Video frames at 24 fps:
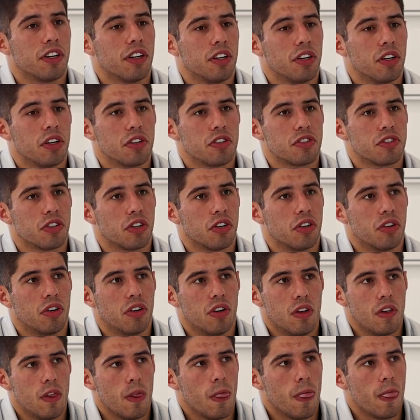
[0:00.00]
You know, so
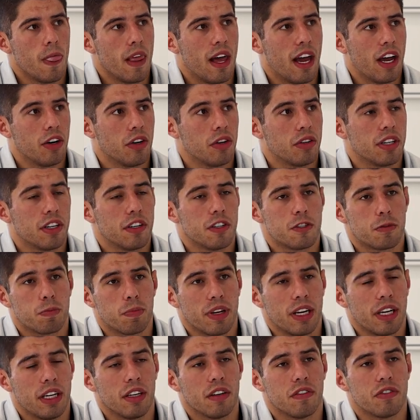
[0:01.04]
I know there's
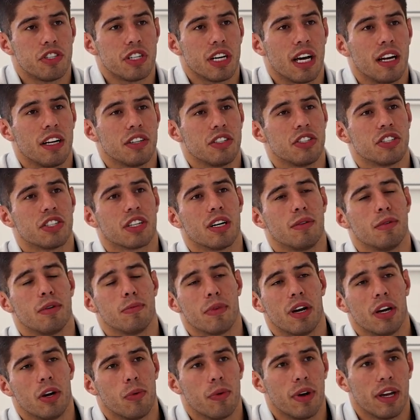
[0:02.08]
plenty of challenges coming
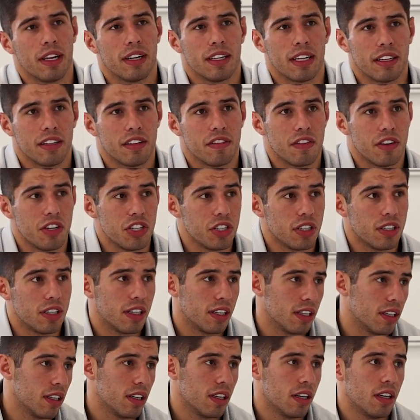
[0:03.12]
my way in that
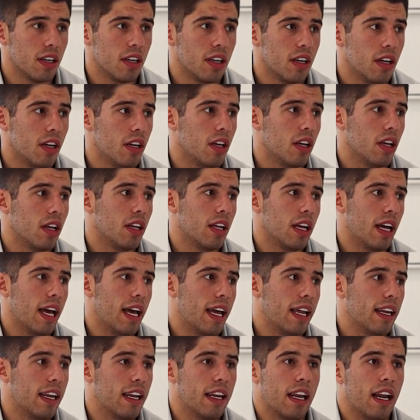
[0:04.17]
division,
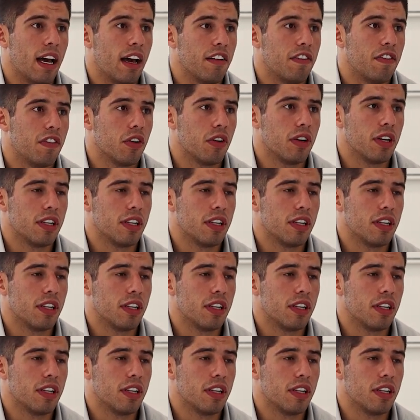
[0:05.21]
and I feel